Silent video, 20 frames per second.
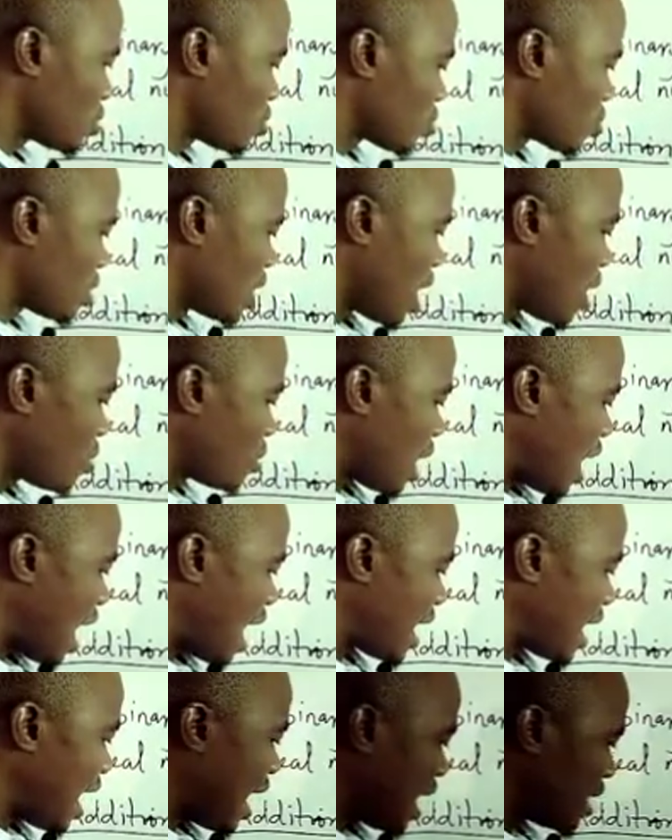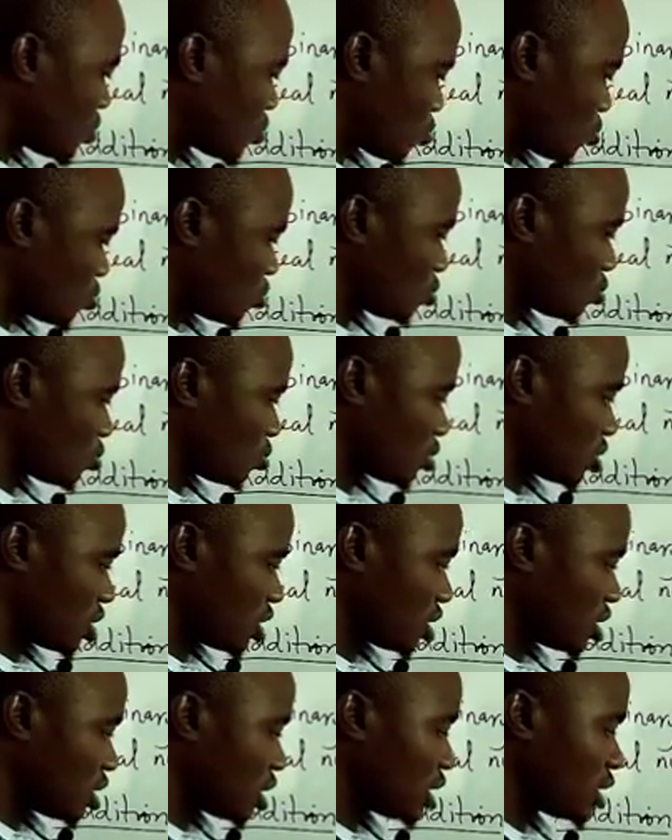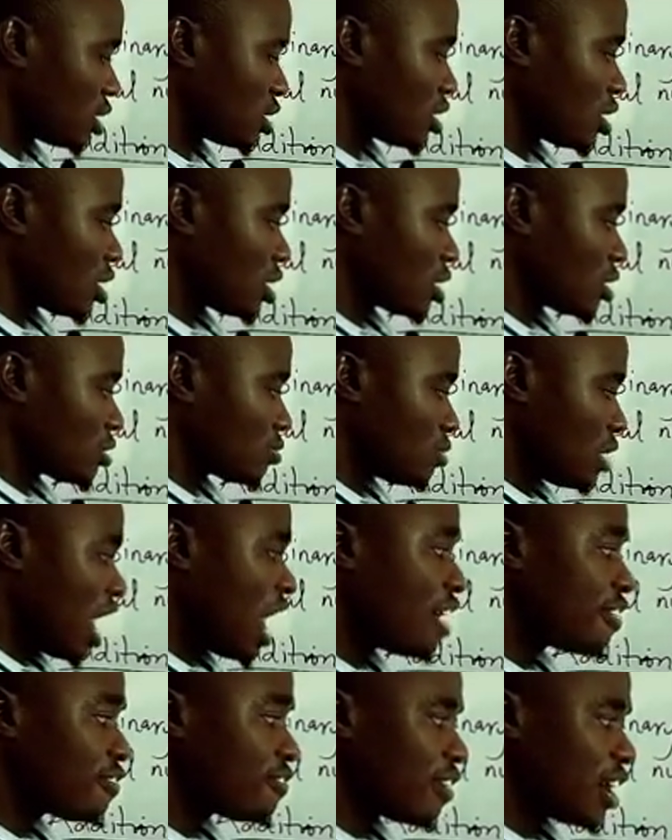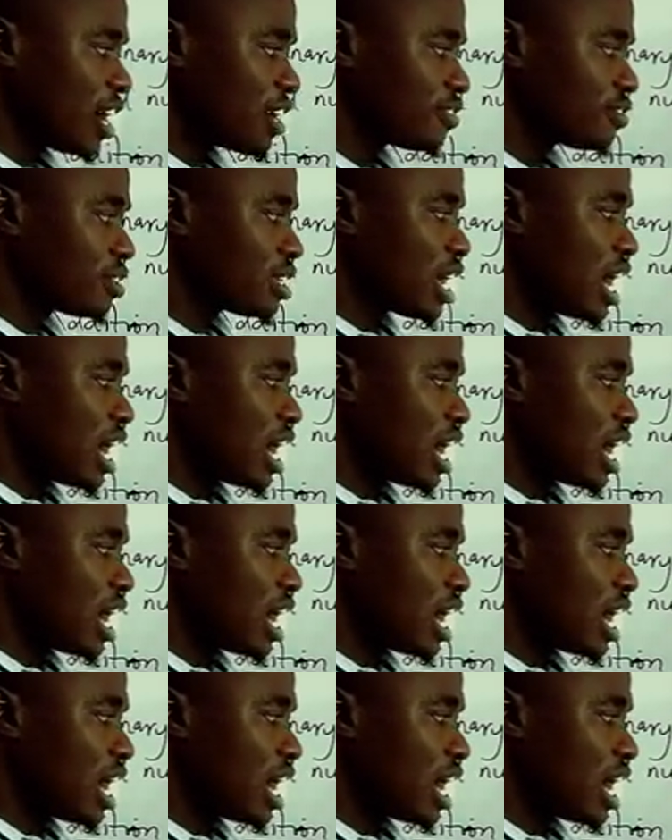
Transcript: So now I had 2 to 3, we have 5.